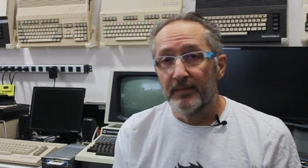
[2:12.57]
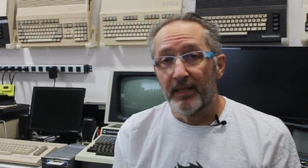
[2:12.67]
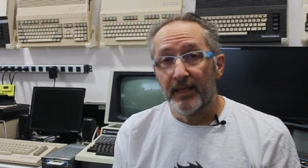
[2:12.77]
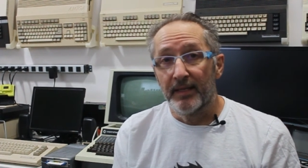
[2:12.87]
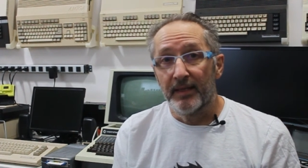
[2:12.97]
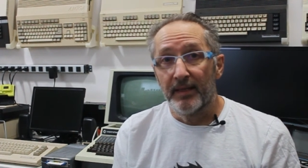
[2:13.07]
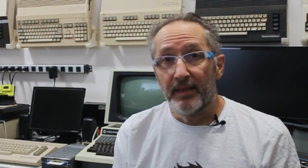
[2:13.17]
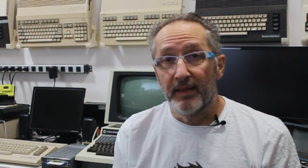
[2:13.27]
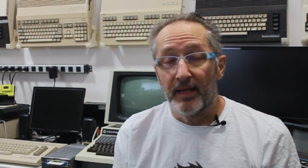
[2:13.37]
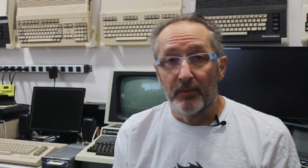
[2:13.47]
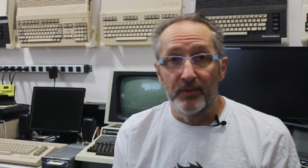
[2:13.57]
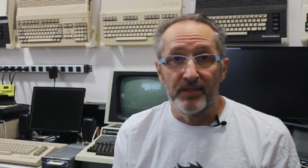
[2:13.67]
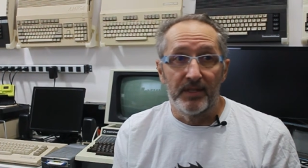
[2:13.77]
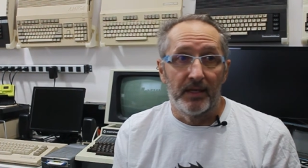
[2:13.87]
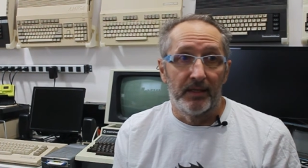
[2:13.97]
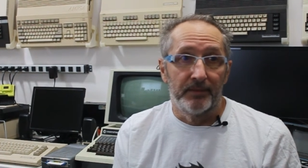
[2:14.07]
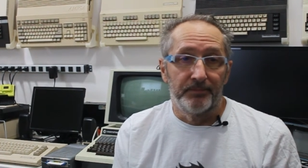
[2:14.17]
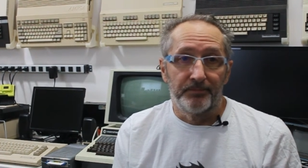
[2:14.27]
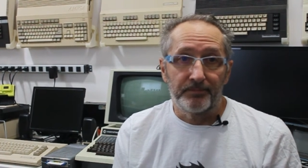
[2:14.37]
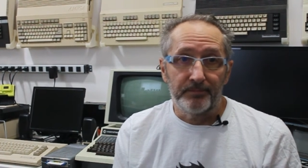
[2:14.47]
and that was a
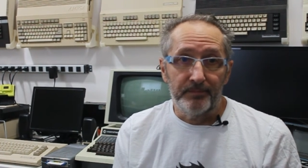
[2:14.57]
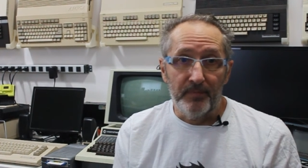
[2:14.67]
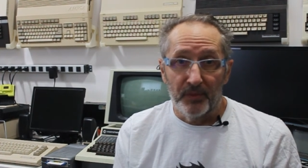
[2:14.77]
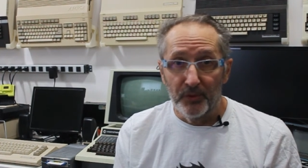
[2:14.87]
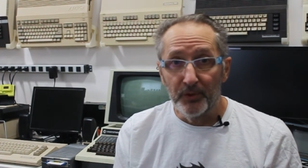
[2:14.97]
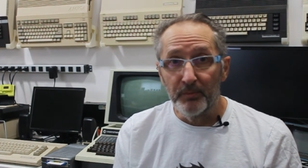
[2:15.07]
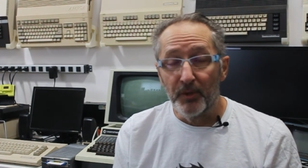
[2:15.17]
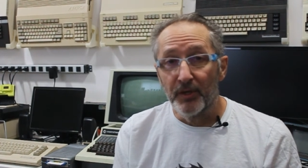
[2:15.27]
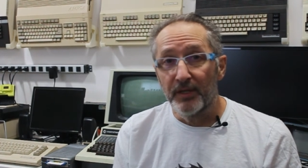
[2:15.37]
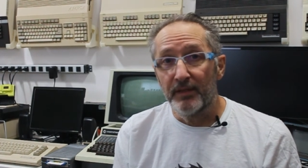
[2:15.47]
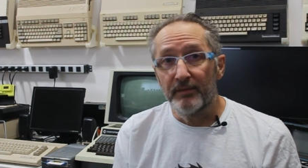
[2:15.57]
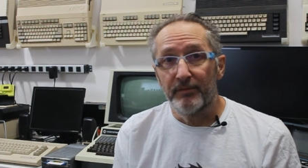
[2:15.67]
third-party